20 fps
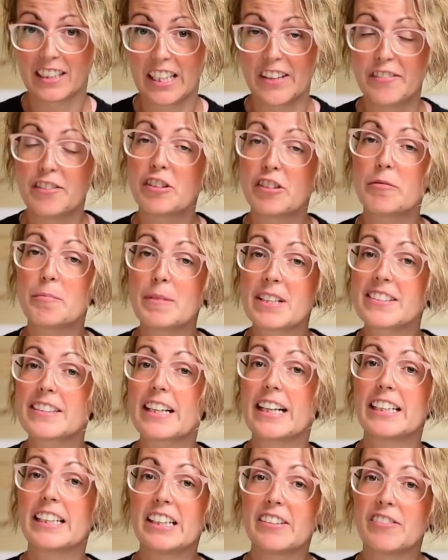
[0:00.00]
If you've missed
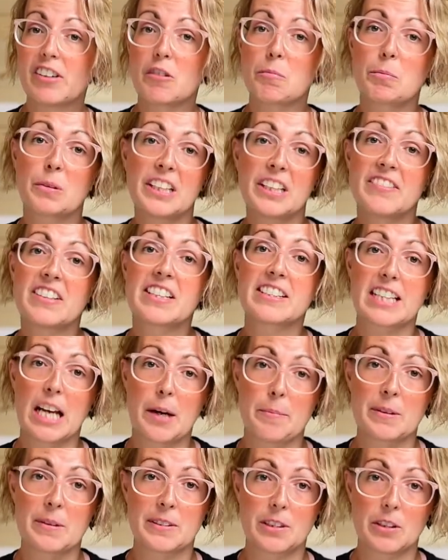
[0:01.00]
any of our previous
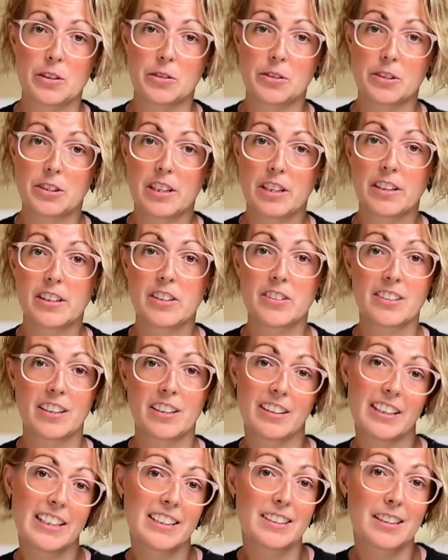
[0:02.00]
episodes, there's a
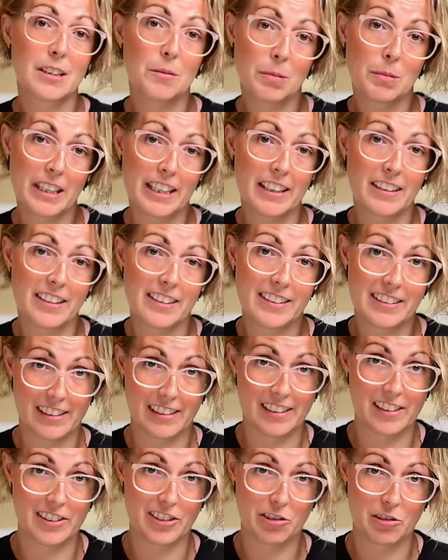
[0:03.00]
link to the playlist in
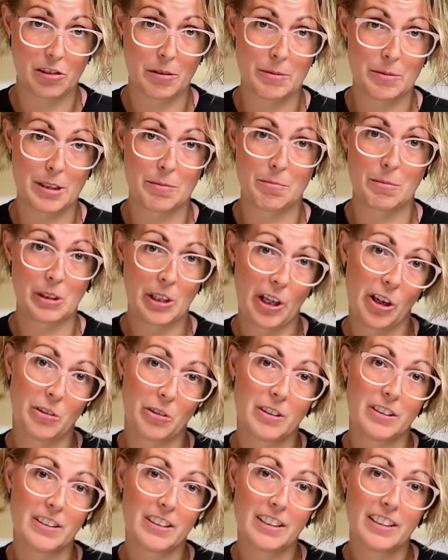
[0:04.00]
the description below.
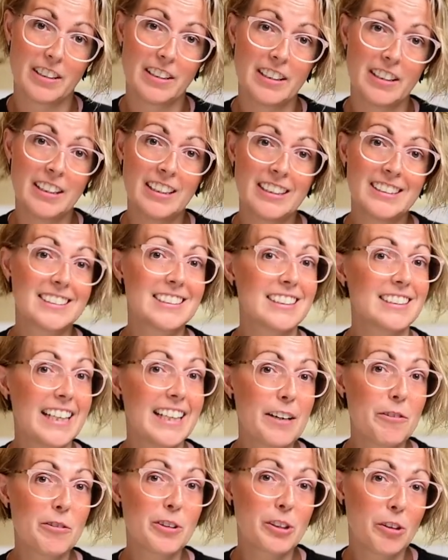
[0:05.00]

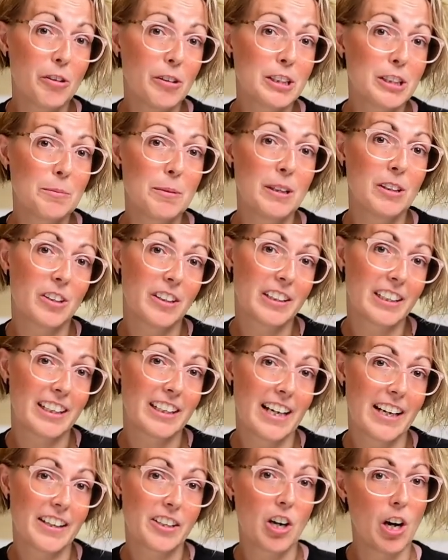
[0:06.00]
Today we're going to be looking
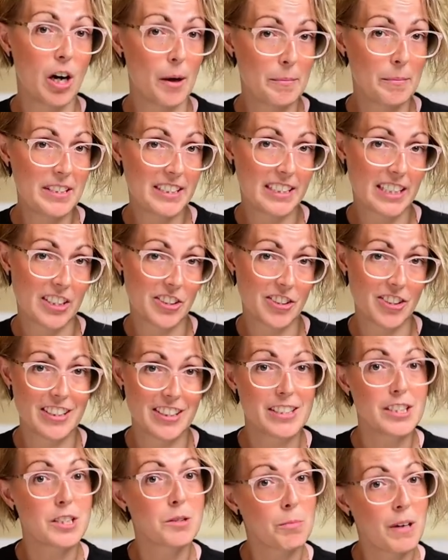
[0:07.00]
at compensation
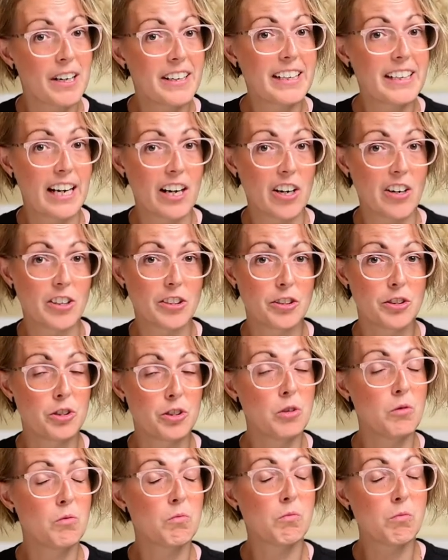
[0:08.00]
and spreading error,
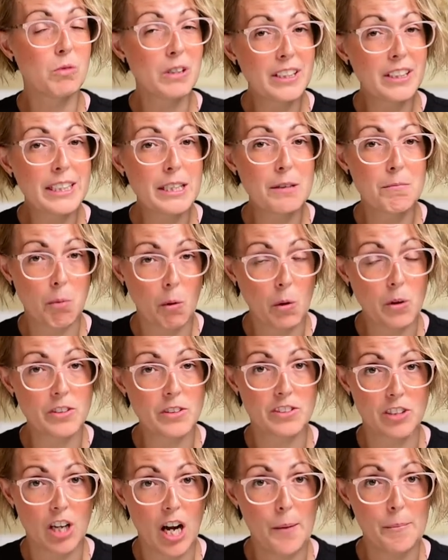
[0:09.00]
two really
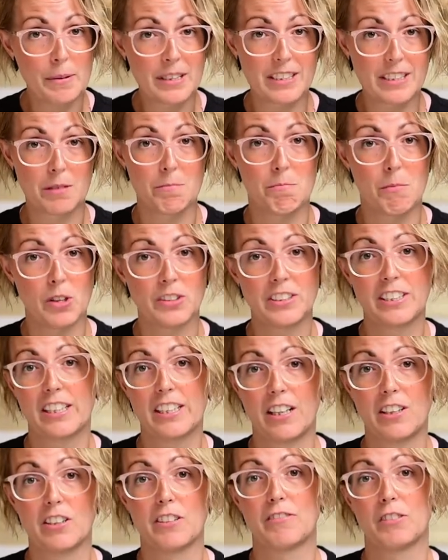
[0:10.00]
important topics in
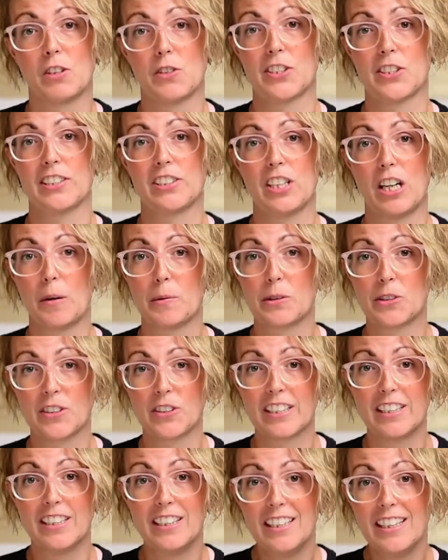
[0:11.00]
multicolor flow
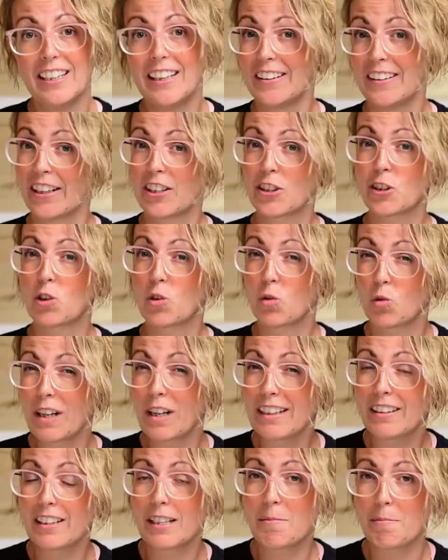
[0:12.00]
cytometry that are
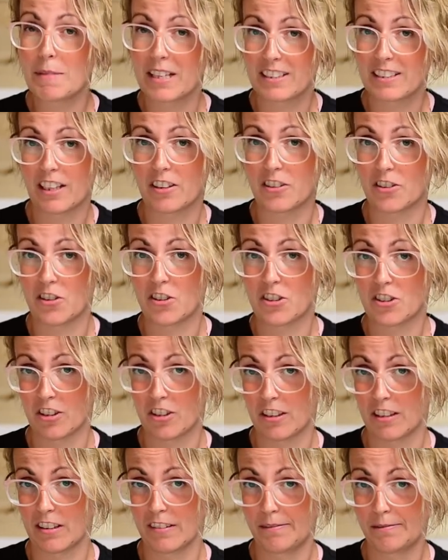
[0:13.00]
greatly
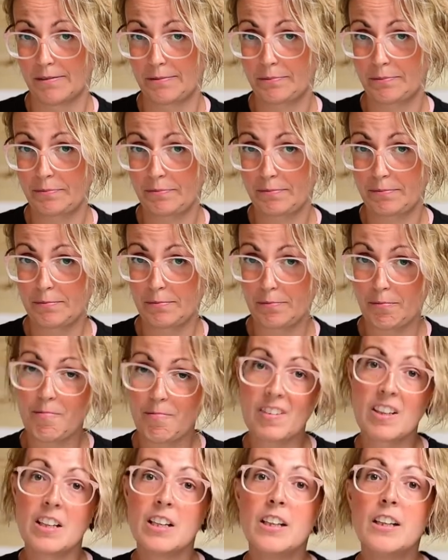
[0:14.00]
misunderstood.
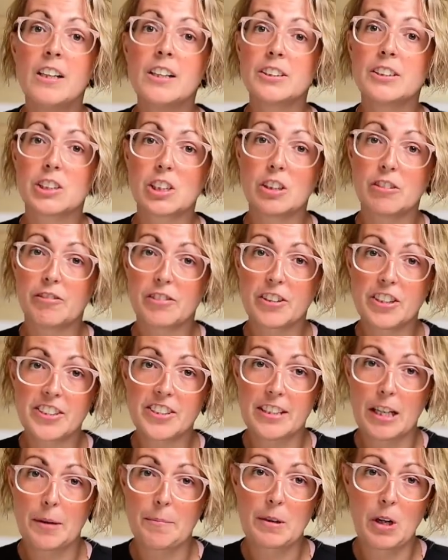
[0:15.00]
So
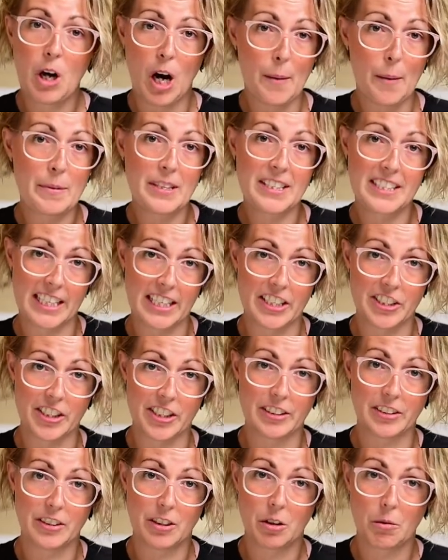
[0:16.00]
first up, compensation.
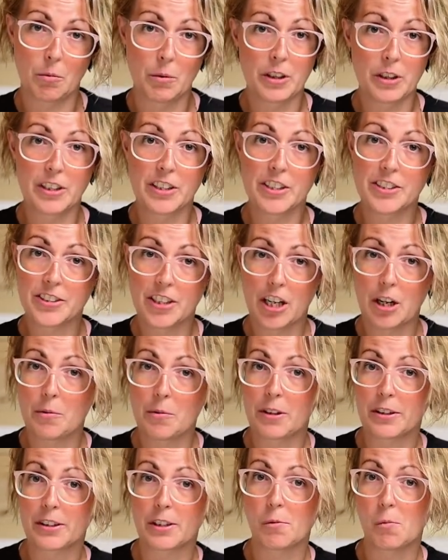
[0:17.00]
We're going to start
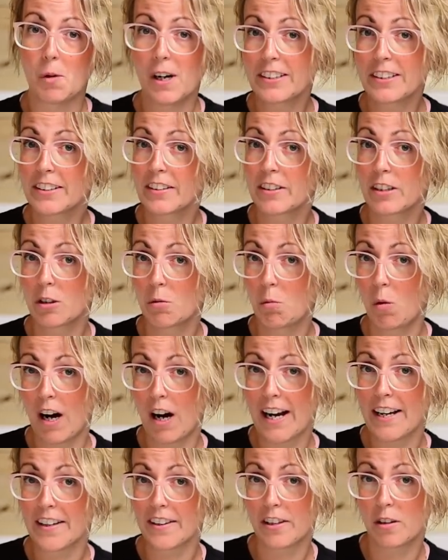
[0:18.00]
with the what, the
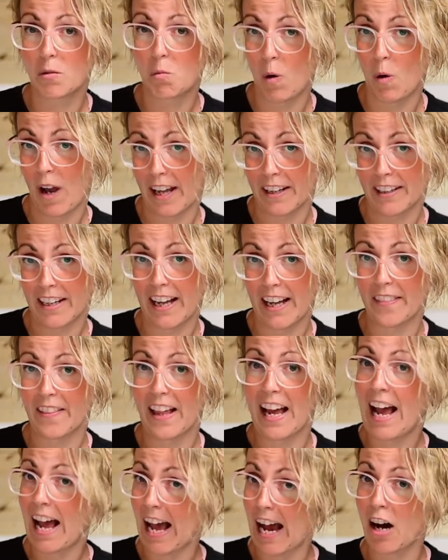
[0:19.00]
why, the when, and the
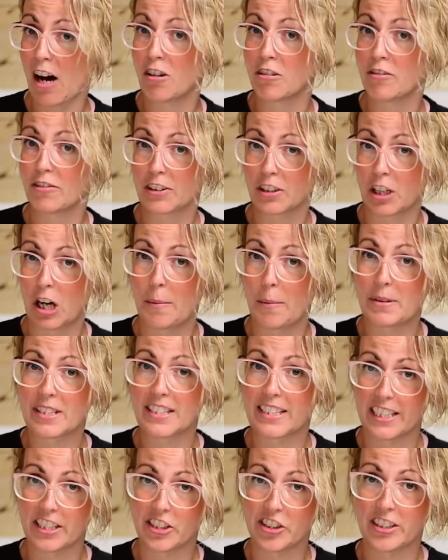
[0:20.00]
how for
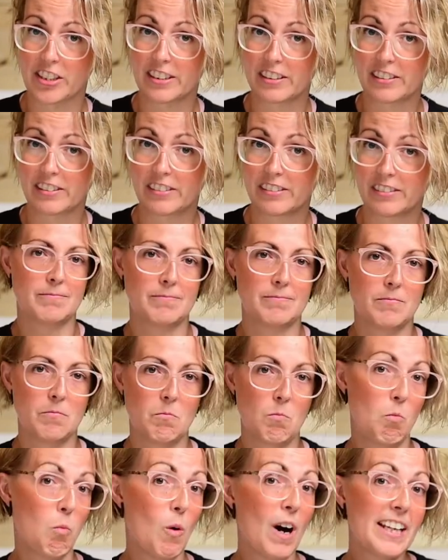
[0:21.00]
compensation.
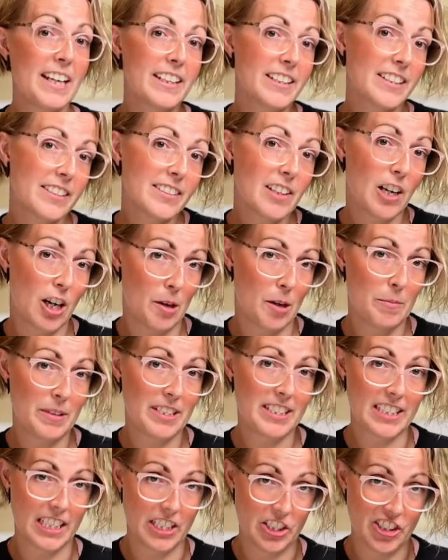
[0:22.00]
What is
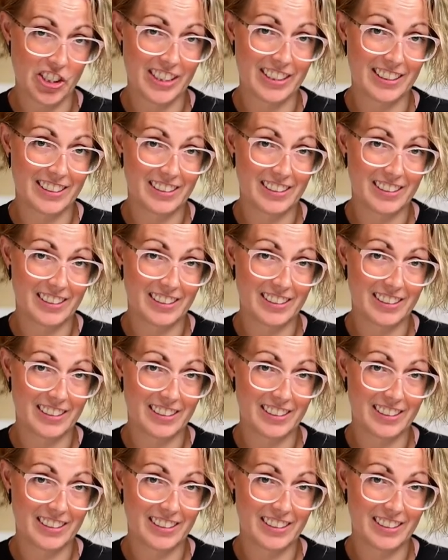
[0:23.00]
compensation?